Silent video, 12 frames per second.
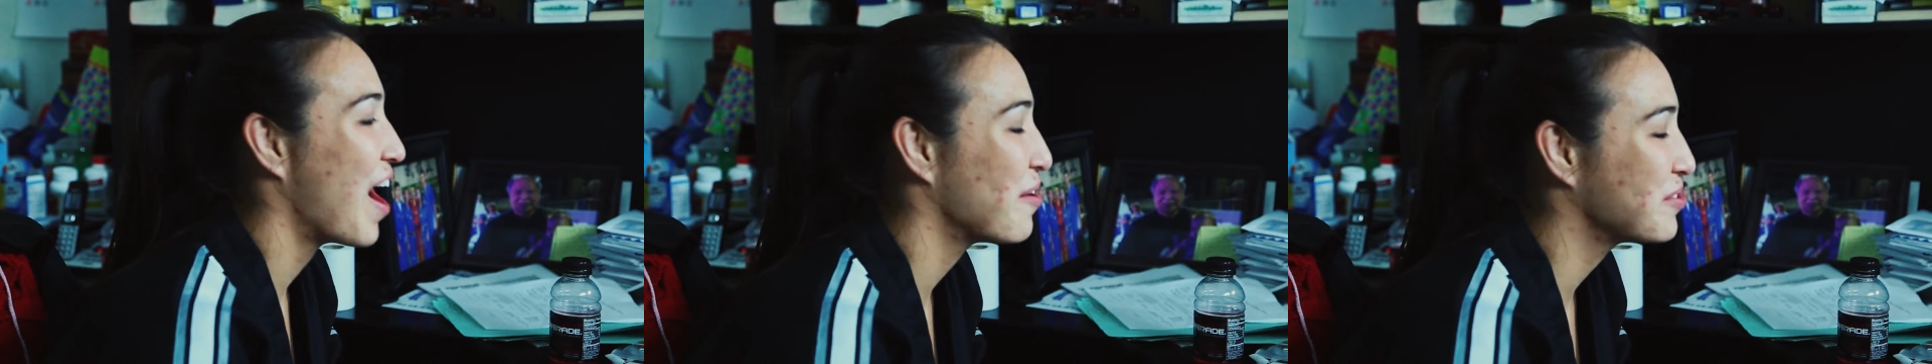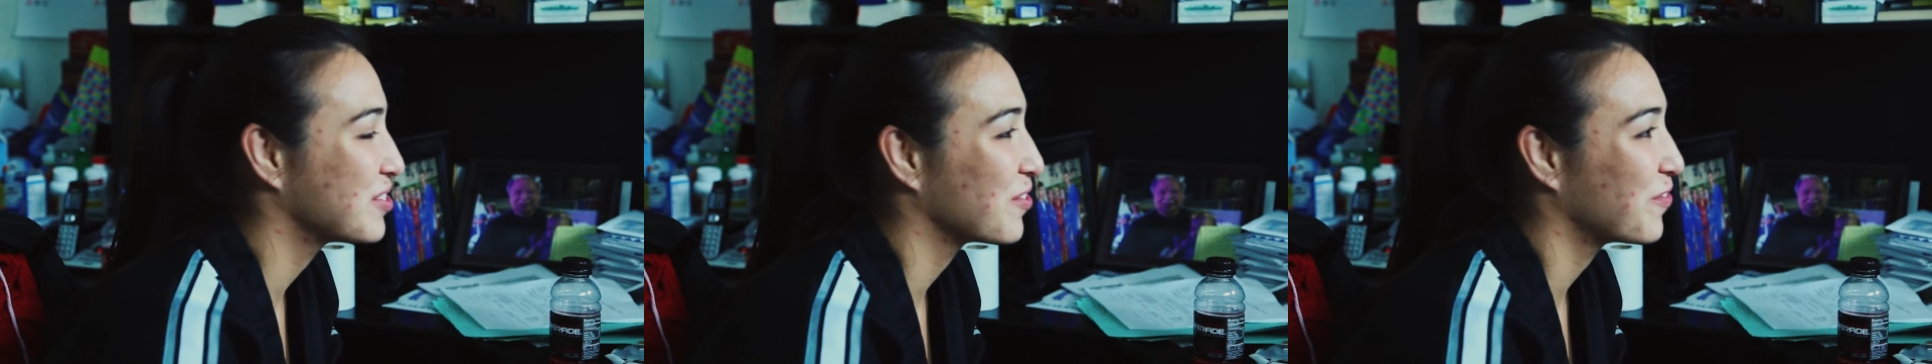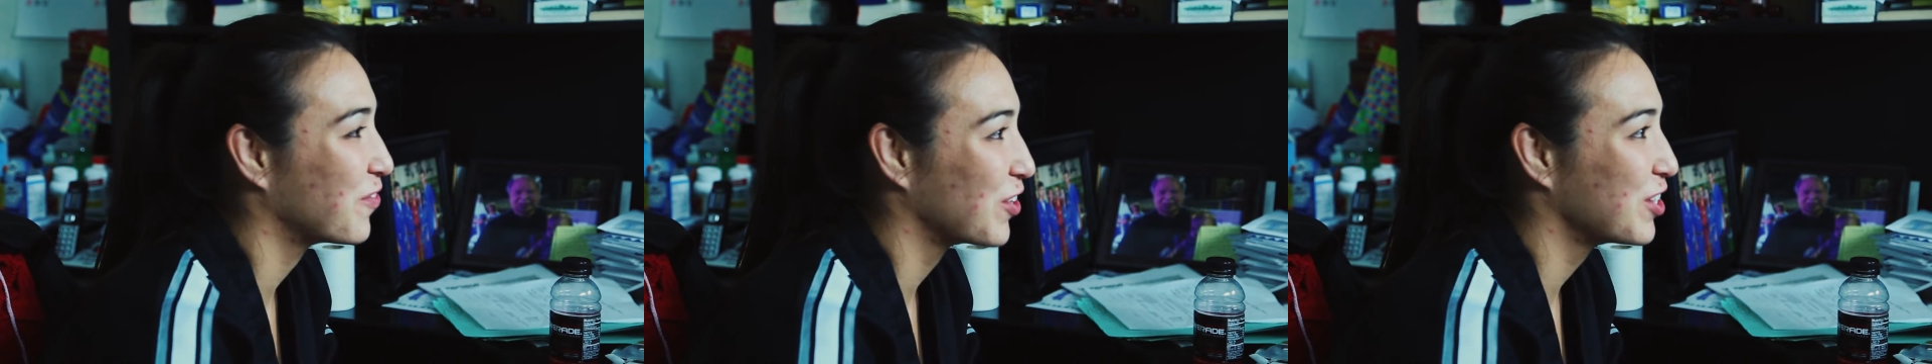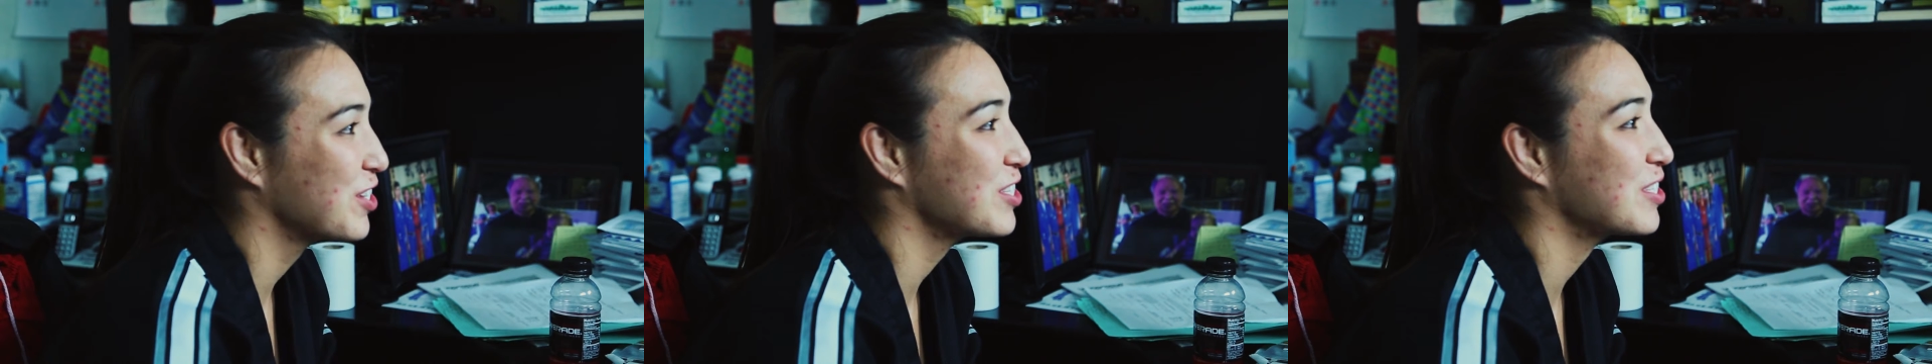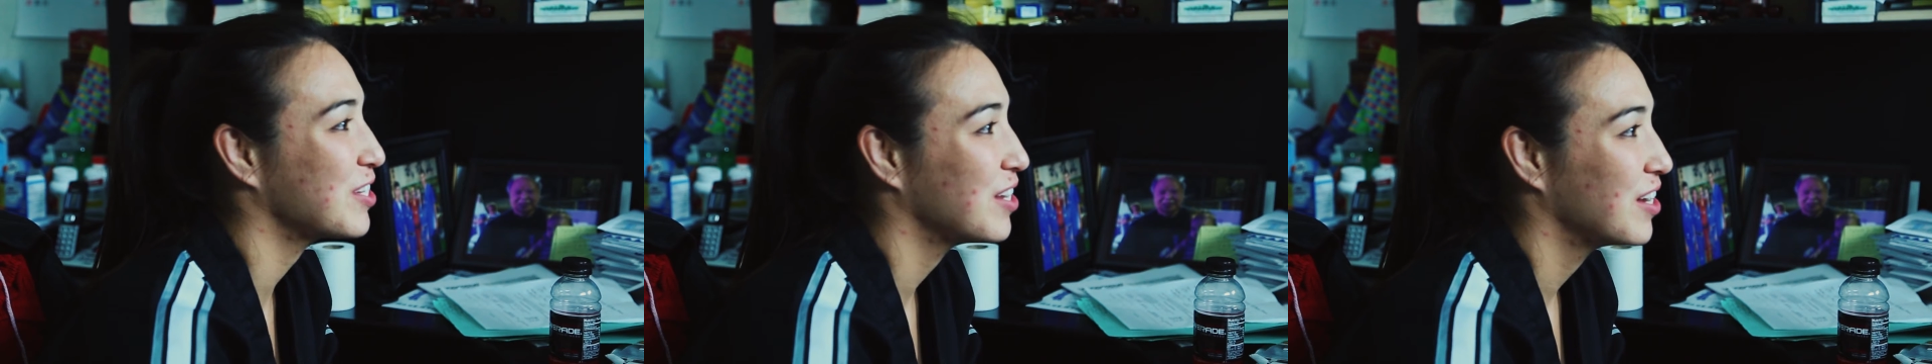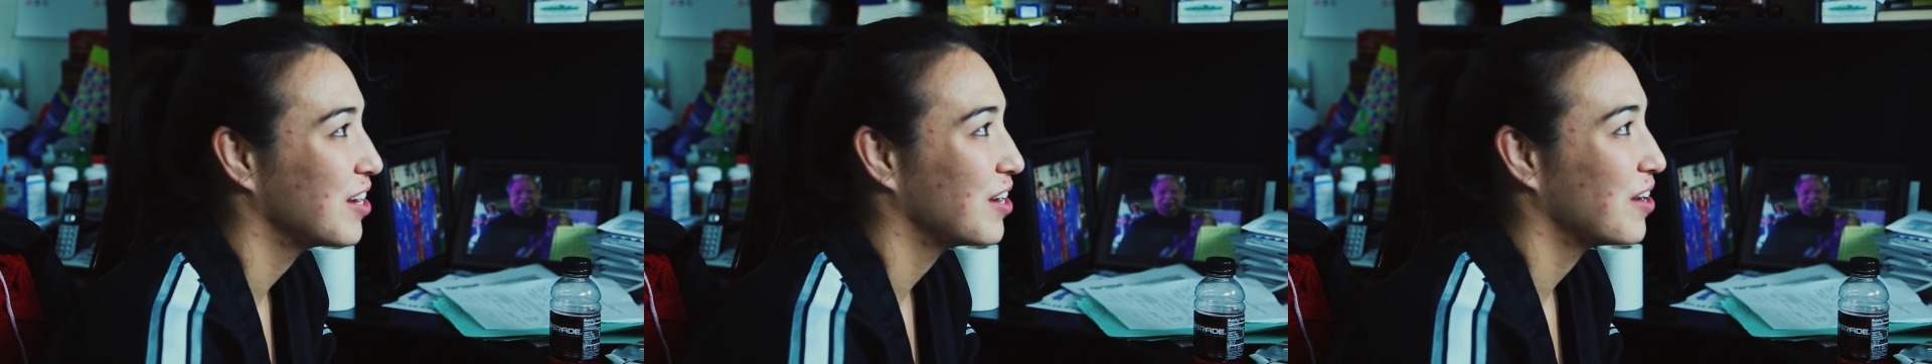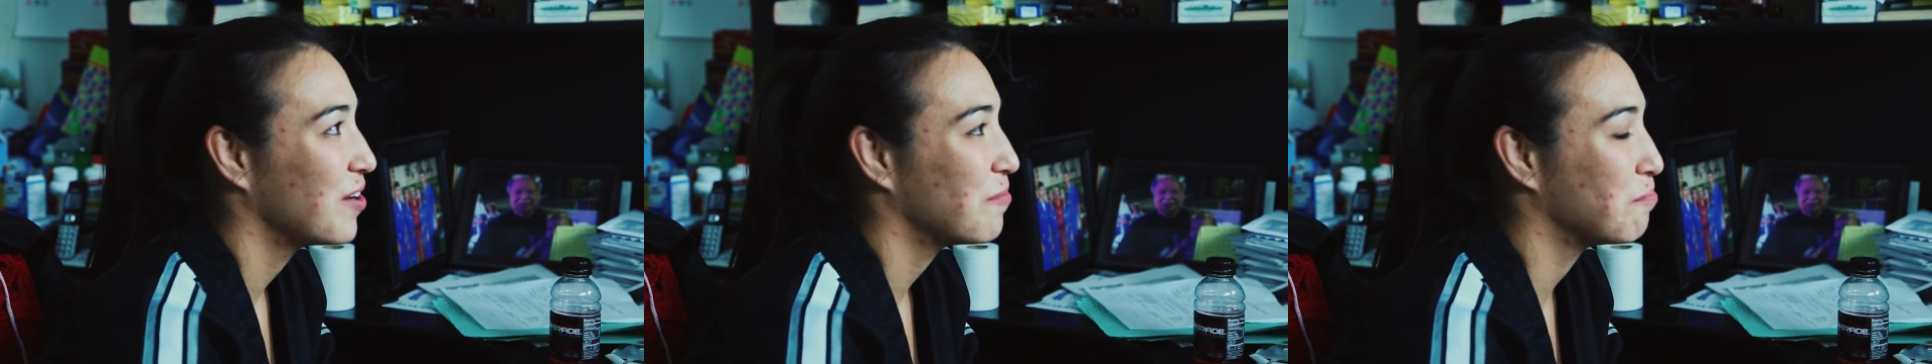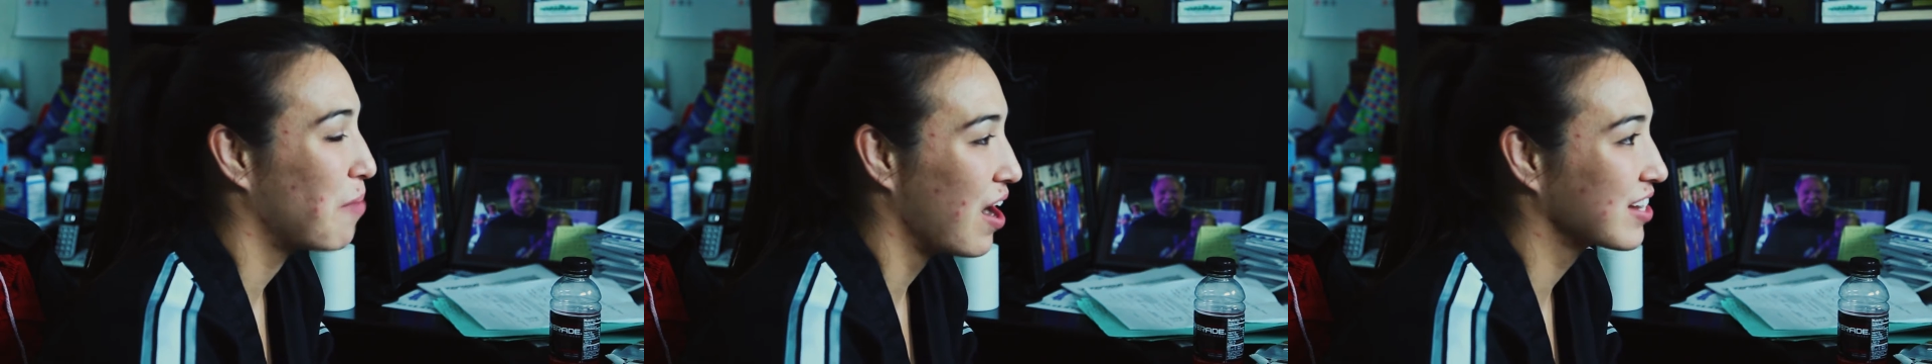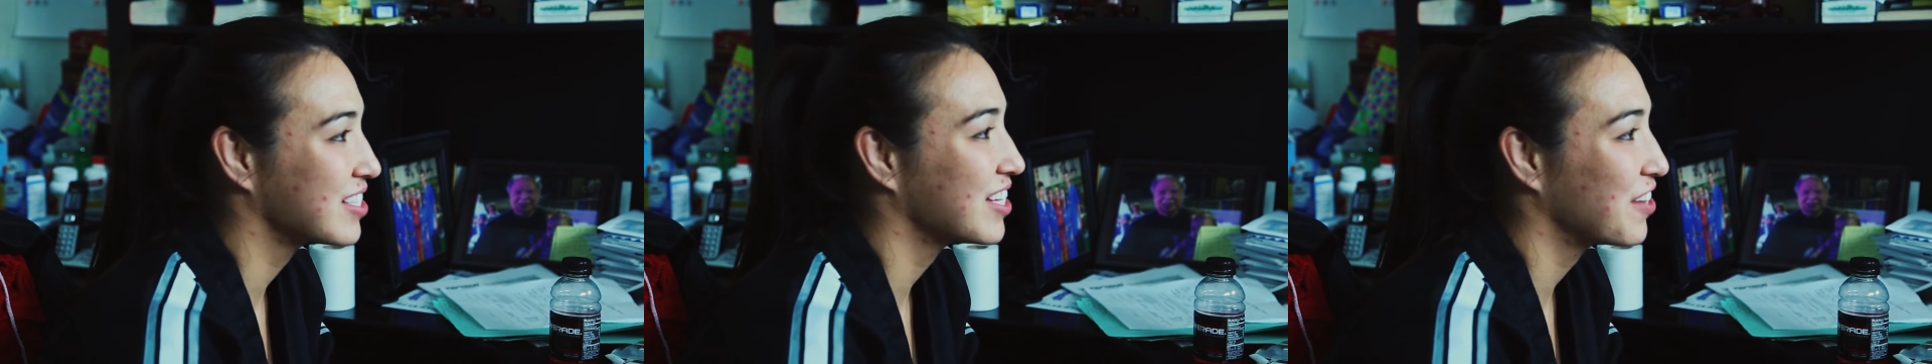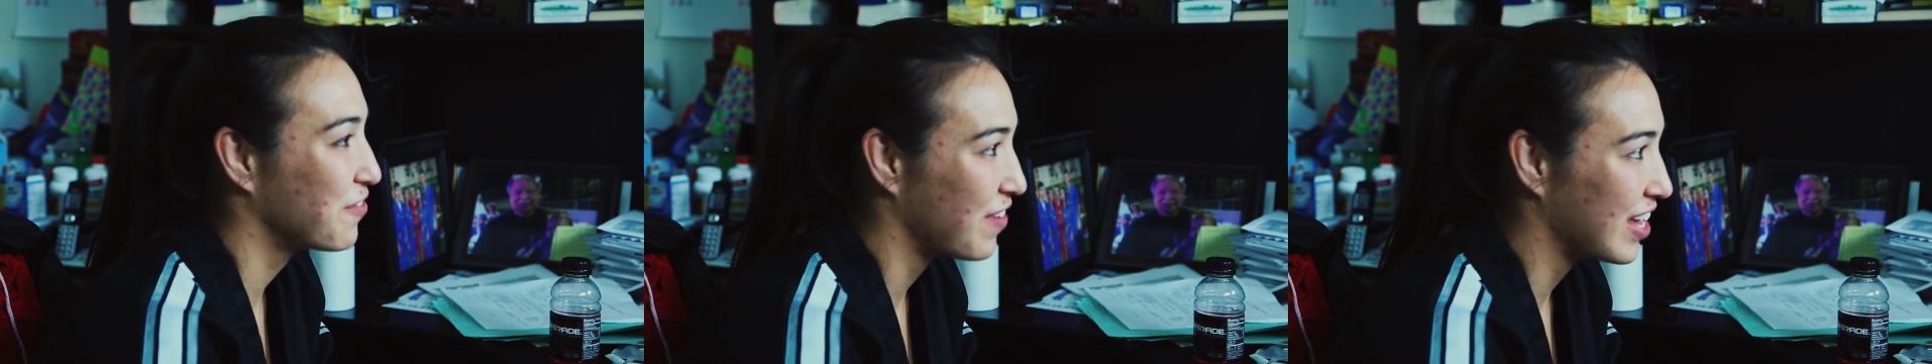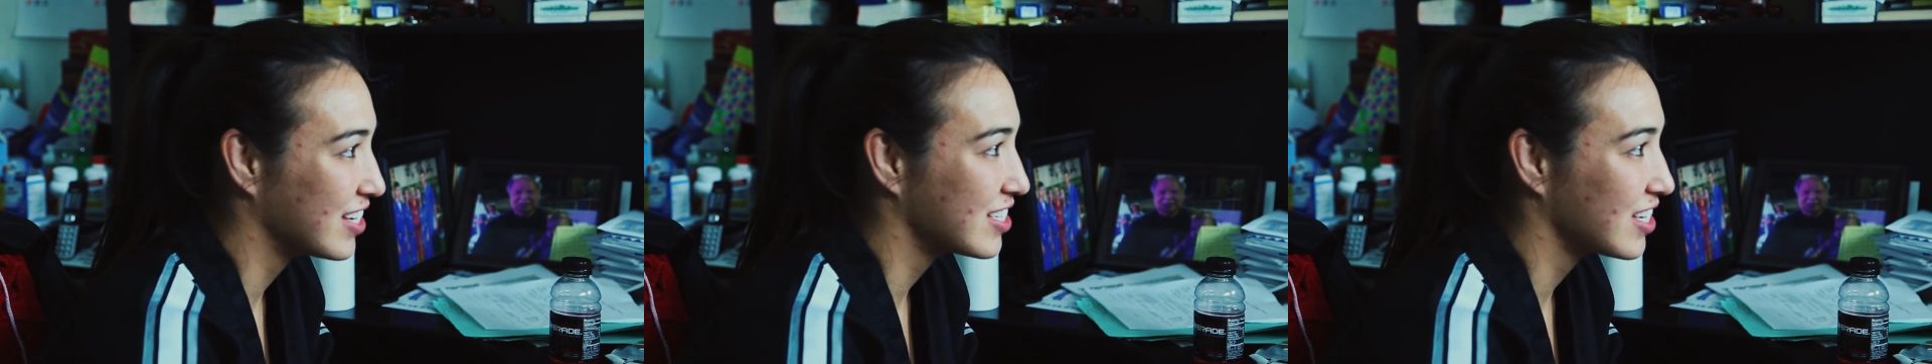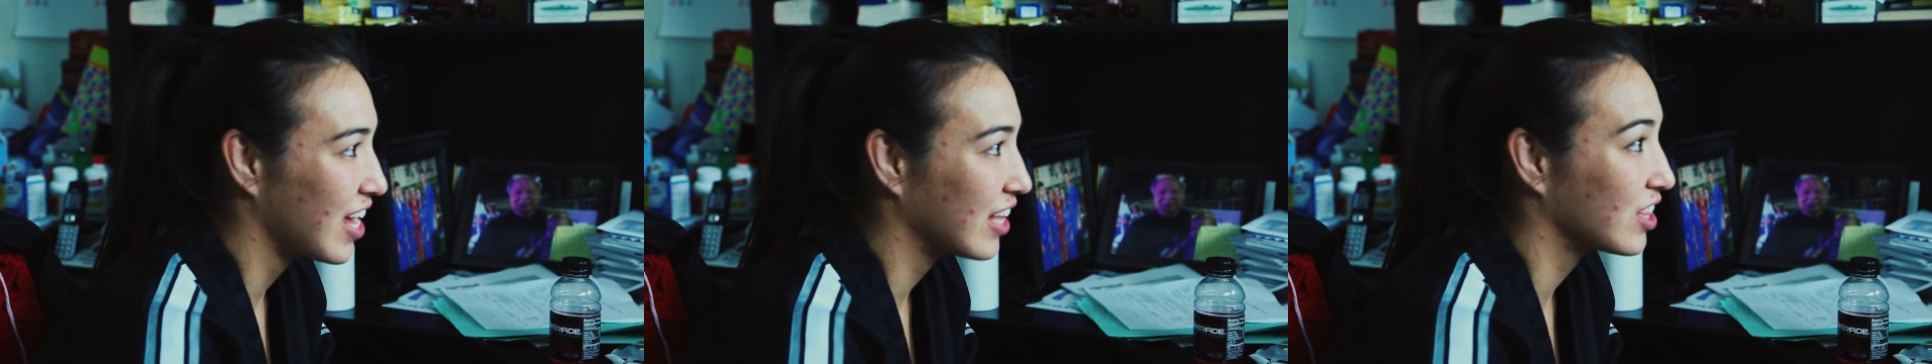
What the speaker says: I was the first boxing event